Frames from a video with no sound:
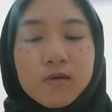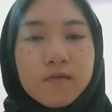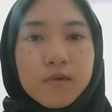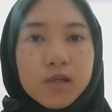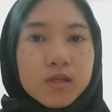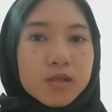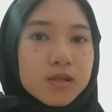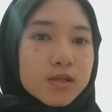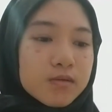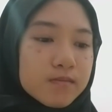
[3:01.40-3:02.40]

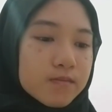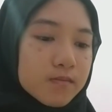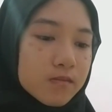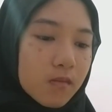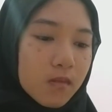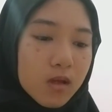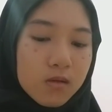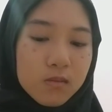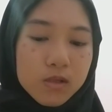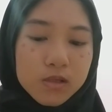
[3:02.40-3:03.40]
finish,
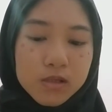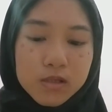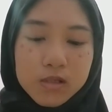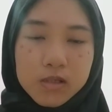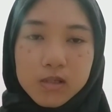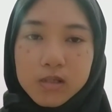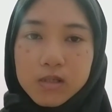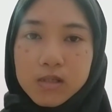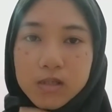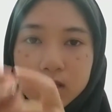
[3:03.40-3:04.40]
because
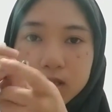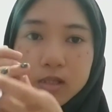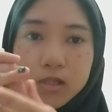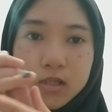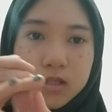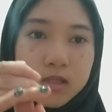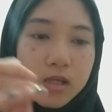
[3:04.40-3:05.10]
this